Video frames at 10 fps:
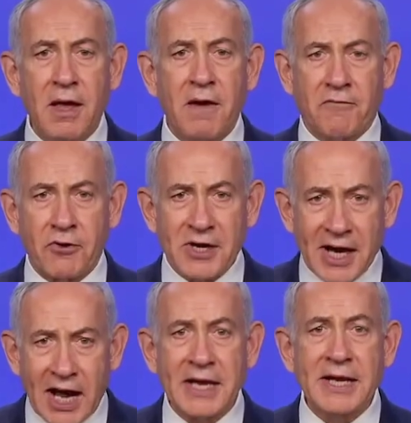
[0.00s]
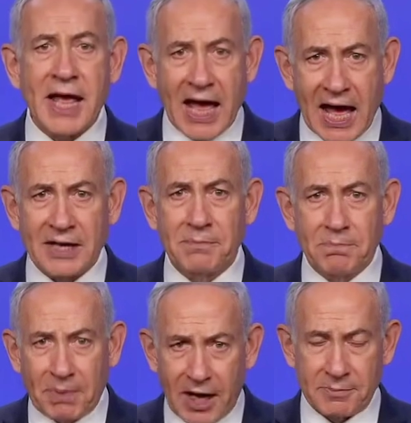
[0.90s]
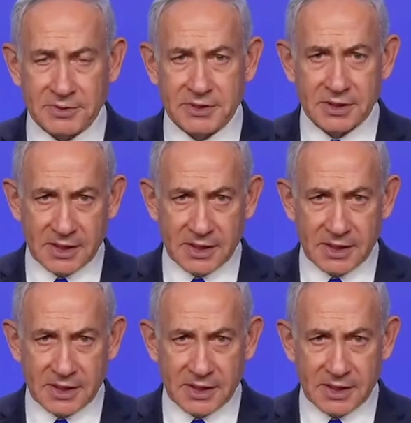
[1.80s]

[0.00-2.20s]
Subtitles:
for 9 atom bombs.